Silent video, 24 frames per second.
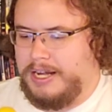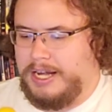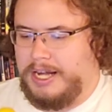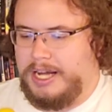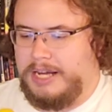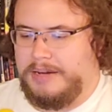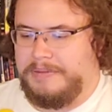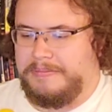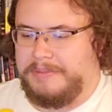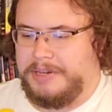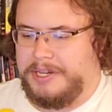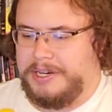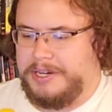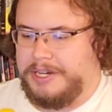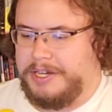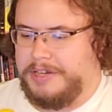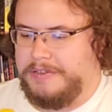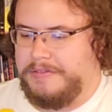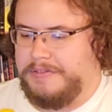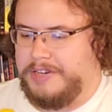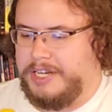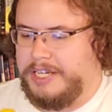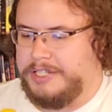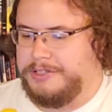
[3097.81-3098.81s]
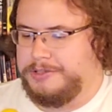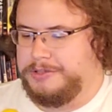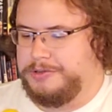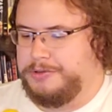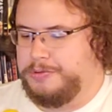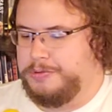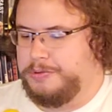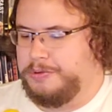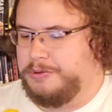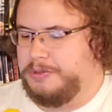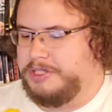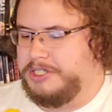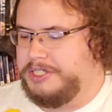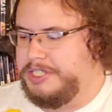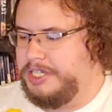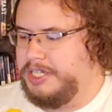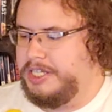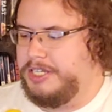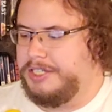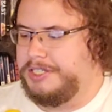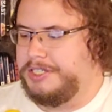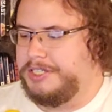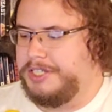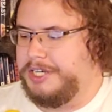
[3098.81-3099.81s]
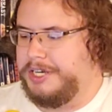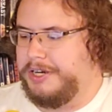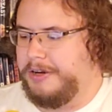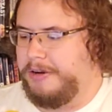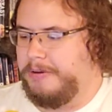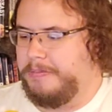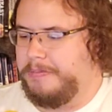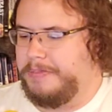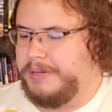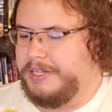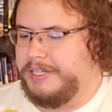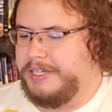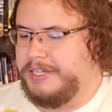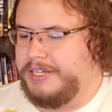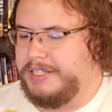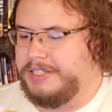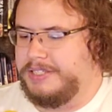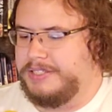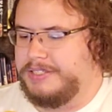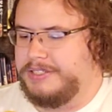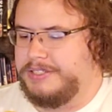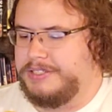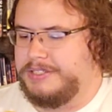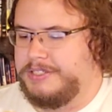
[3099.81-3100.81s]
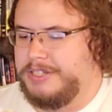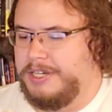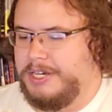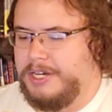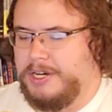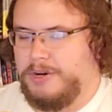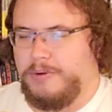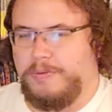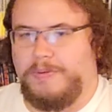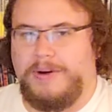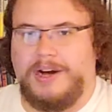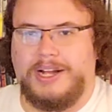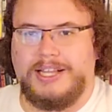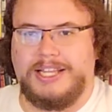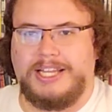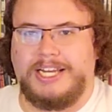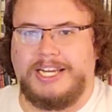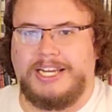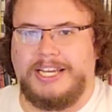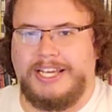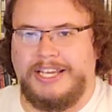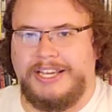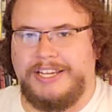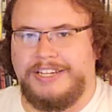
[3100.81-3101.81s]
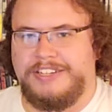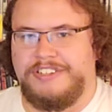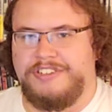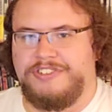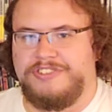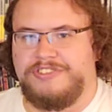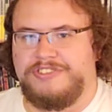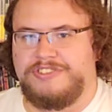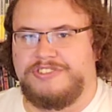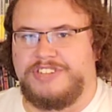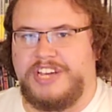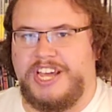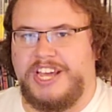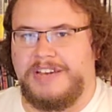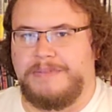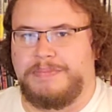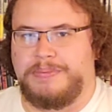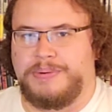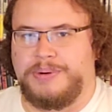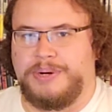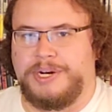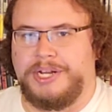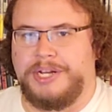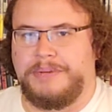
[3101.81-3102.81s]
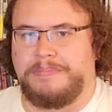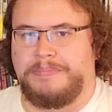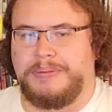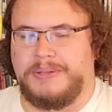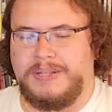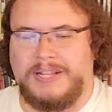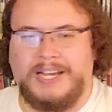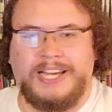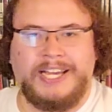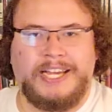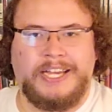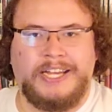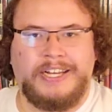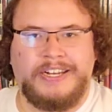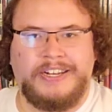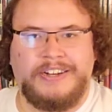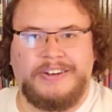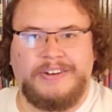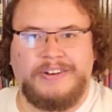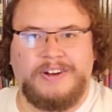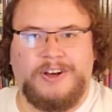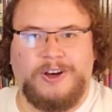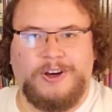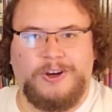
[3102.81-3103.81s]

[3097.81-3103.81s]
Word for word: I'm going to give Night School D tier because while it is a pretty plain,